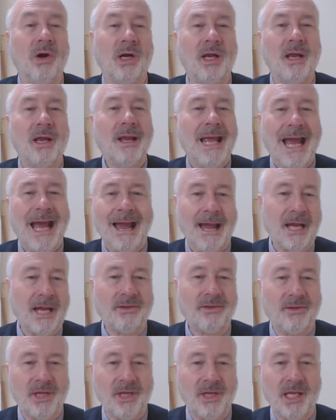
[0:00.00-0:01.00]
look
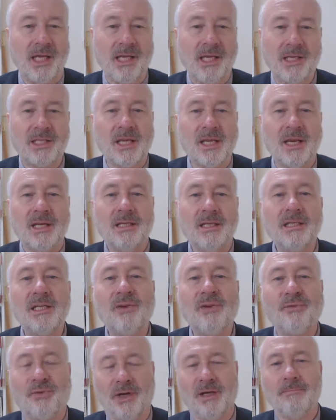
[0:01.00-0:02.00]
at these
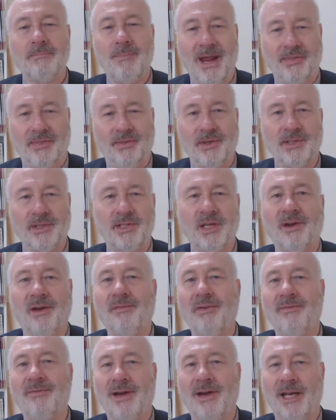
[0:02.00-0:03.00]
different methods
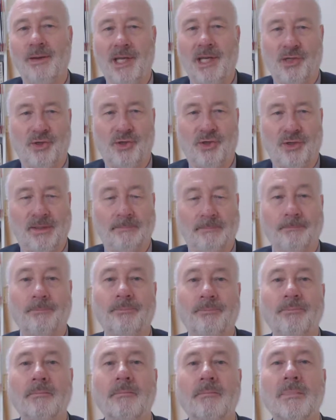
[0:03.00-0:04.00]
of evaluation.
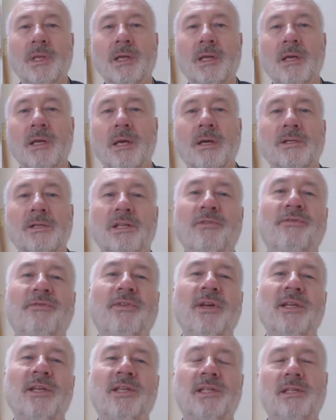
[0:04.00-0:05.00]
So
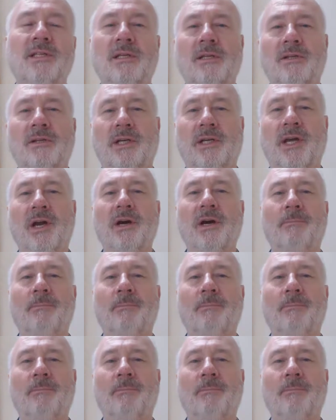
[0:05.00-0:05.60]
first, the